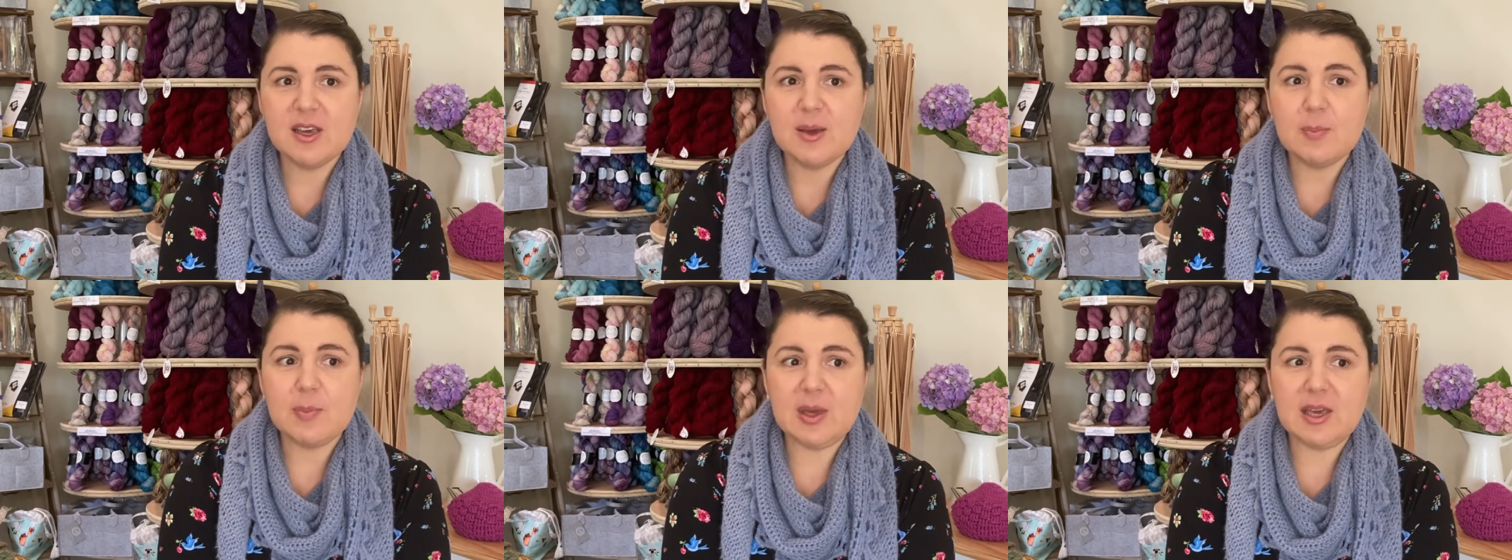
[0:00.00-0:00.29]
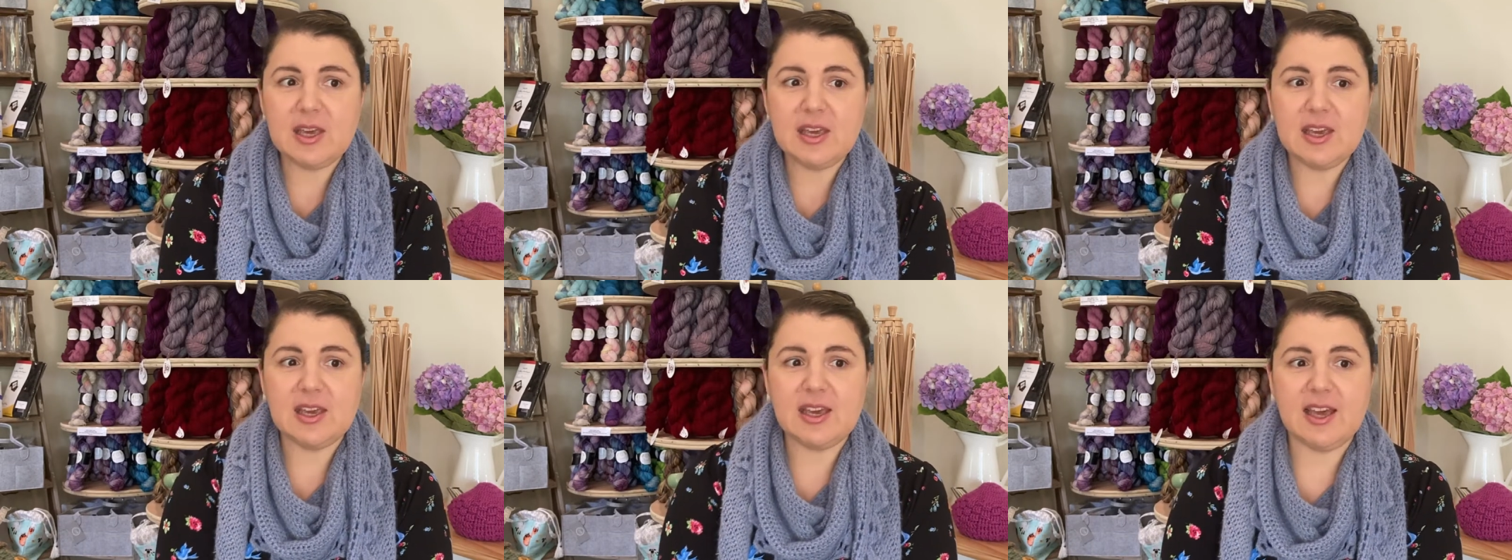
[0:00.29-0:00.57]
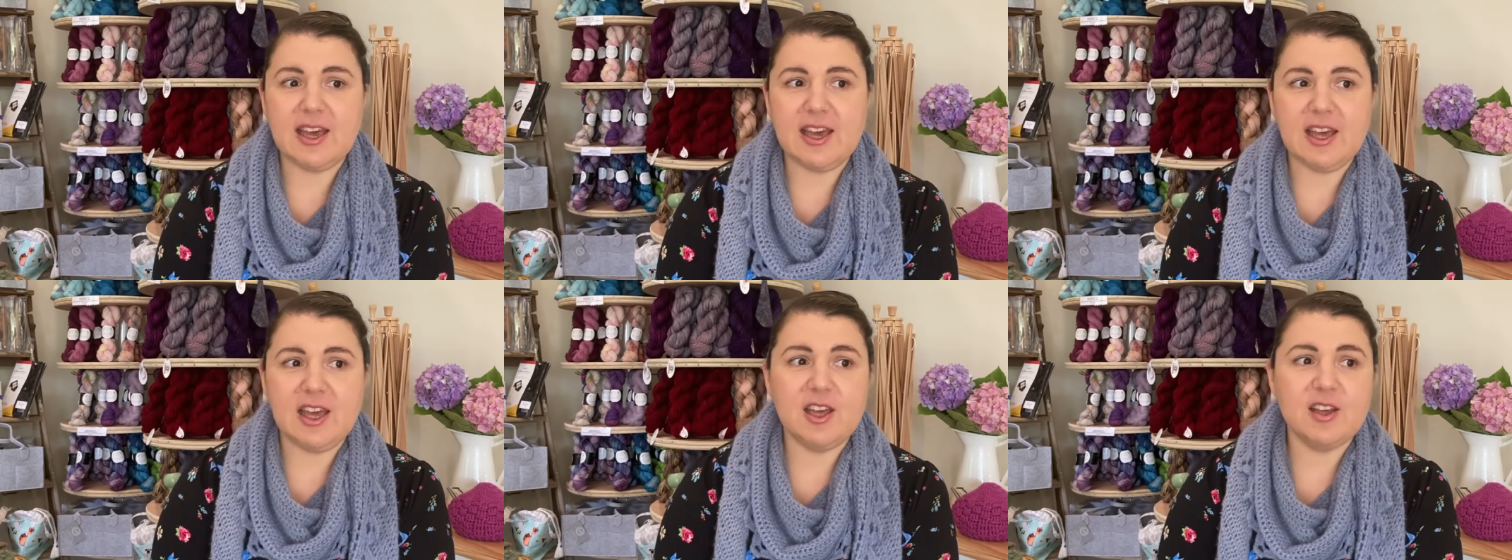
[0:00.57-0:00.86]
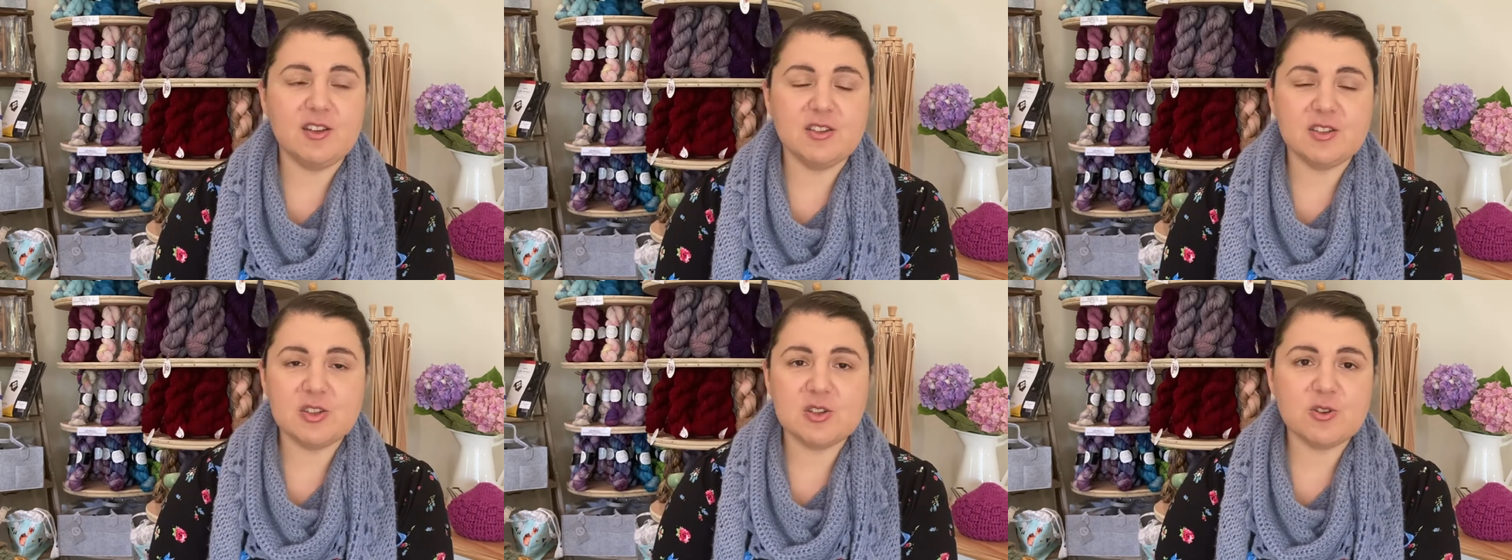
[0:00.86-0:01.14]
being
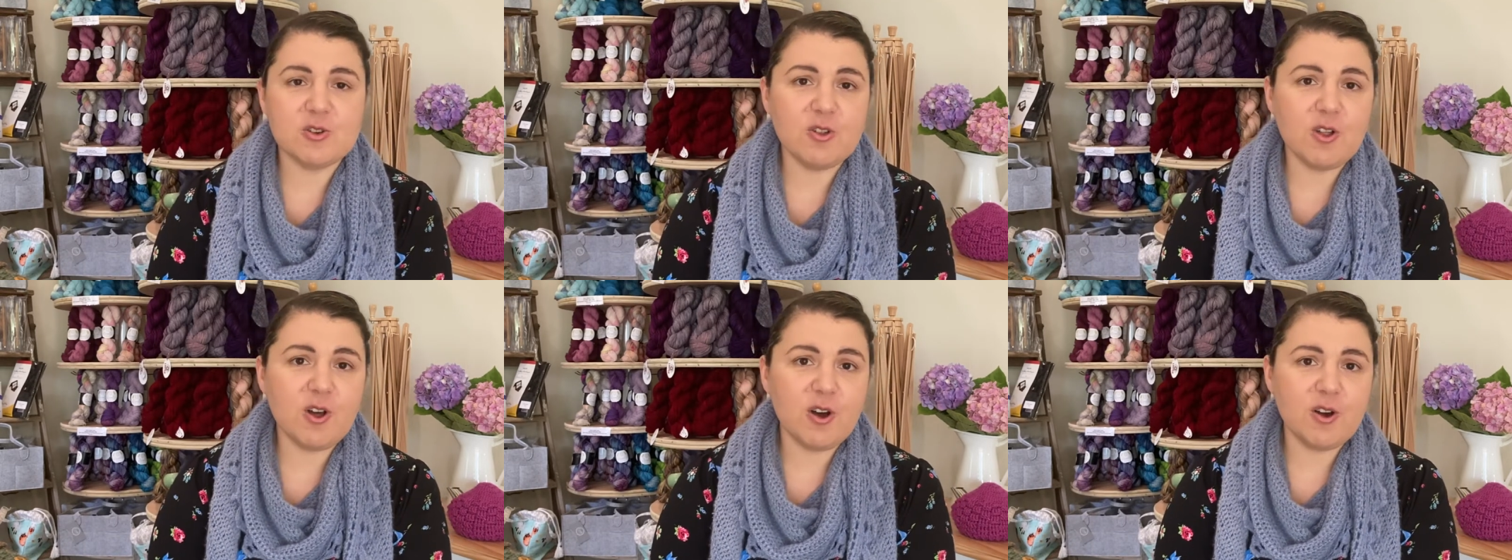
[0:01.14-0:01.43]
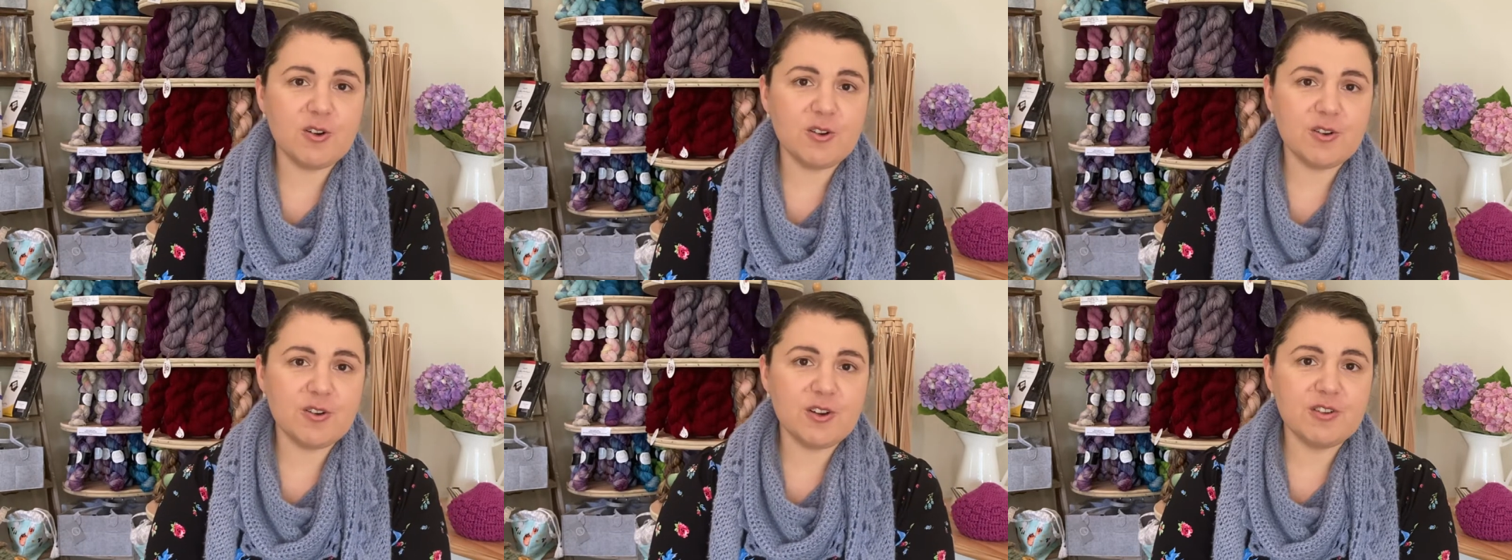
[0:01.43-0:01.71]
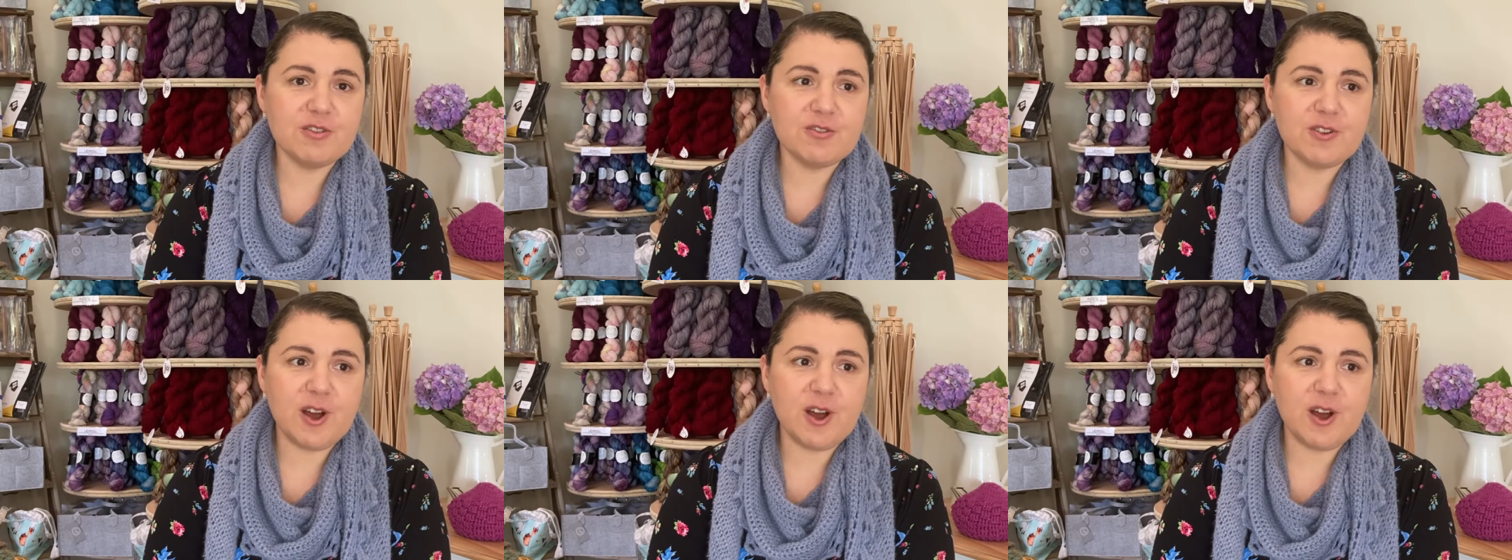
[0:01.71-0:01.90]
a stall holder at